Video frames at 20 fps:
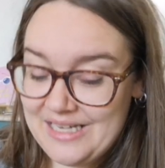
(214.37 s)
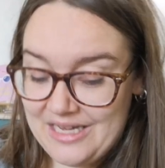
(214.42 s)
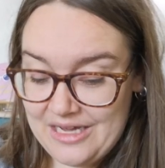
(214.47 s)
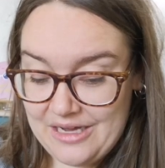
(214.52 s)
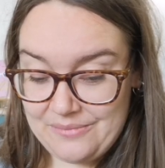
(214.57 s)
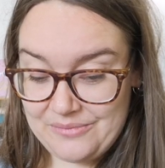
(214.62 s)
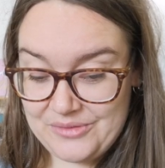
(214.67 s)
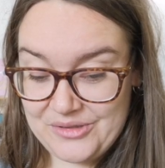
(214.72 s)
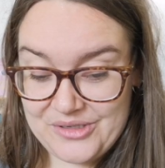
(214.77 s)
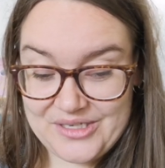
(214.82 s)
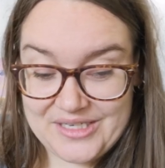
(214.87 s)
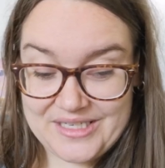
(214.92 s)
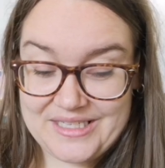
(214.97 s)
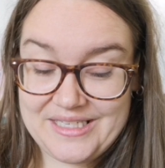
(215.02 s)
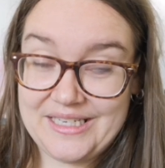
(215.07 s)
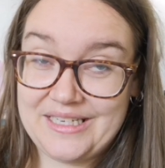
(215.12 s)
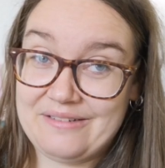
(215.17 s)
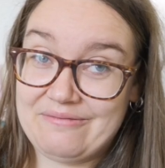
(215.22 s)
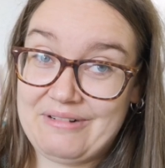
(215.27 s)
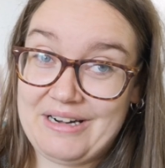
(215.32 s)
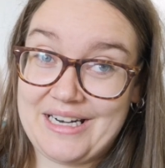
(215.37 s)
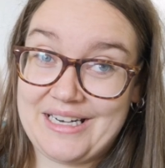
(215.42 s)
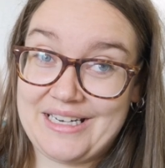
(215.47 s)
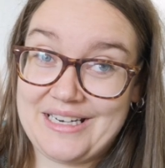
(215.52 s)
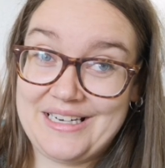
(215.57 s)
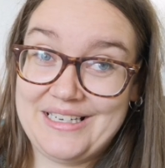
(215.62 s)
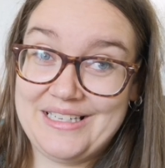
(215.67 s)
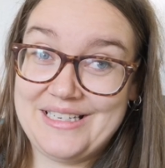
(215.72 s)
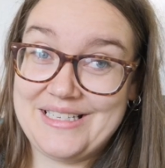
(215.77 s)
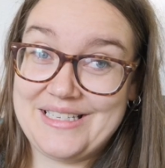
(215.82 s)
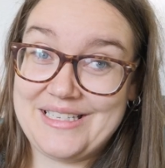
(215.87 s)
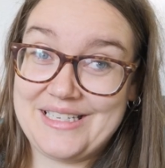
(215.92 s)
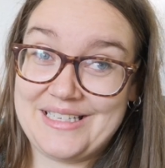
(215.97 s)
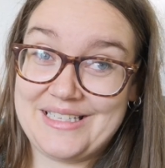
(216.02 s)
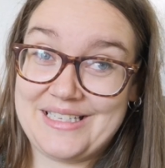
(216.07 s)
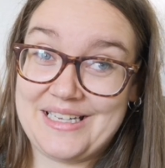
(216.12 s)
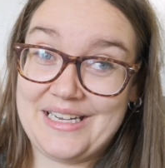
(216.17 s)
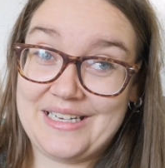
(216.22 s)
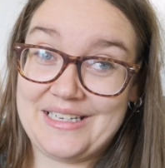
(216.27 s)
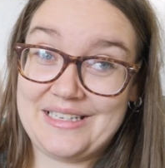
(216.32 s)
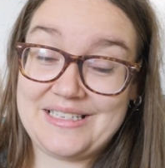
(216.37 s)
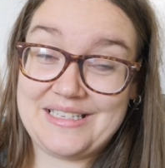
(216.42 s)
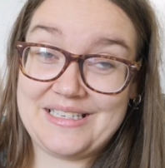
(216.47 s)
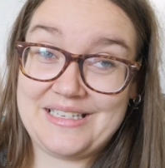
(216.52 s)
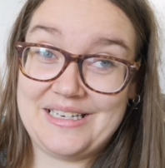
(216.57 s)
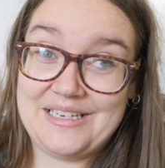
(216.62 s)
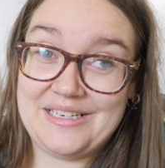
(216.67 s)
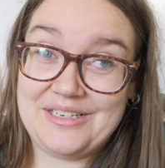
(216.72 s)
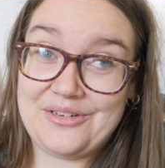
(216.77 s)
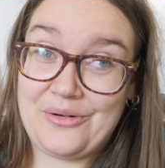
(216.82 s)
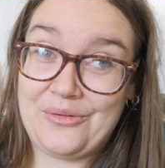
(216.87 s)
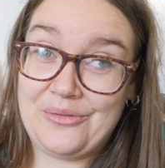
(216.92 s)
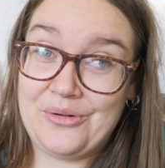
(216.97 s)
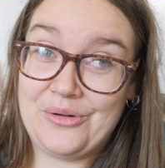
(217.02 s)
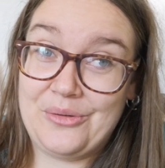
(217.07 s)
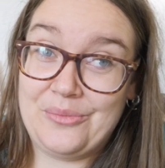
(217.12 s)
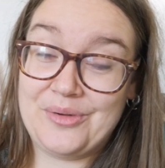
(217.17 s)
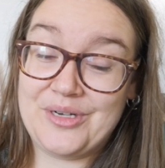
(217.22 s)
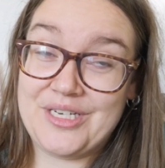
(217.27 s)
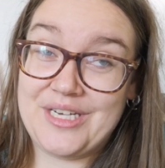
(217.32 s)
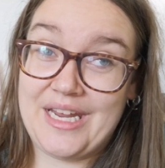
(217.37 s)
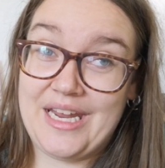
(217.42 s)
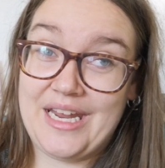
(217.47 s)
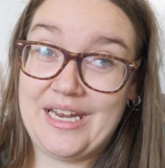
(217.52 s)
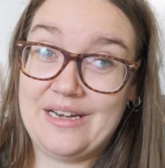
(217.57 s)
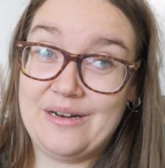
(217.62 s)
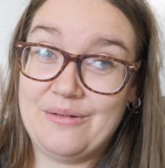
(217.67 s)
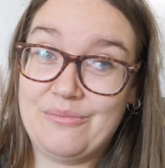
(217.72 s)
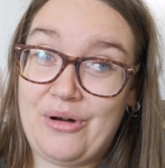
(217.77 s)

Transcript: Um, you just need a regular zigzag stitch on your machine,